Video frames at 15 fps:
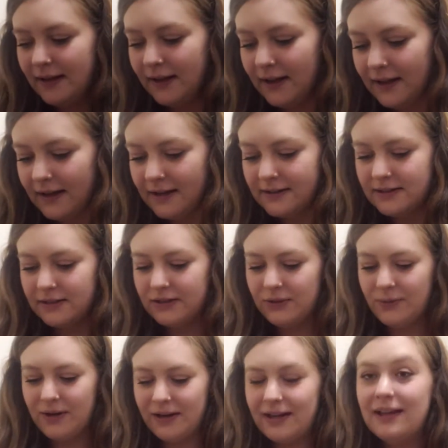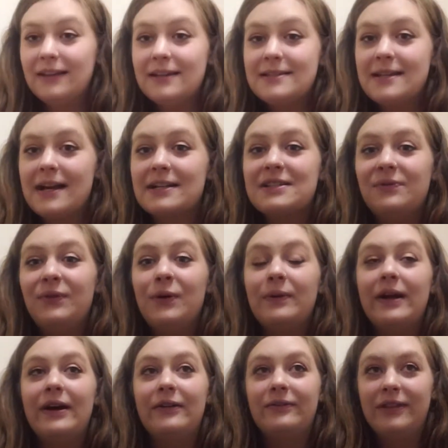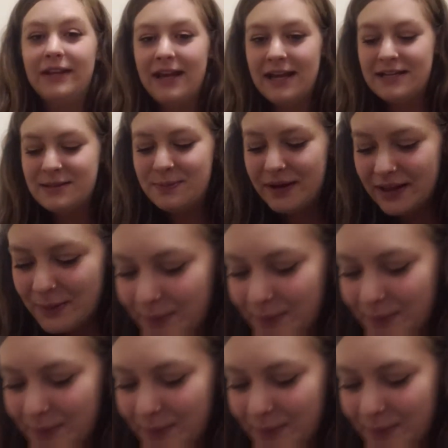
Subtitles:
And you want to get the saxophone out of the case by the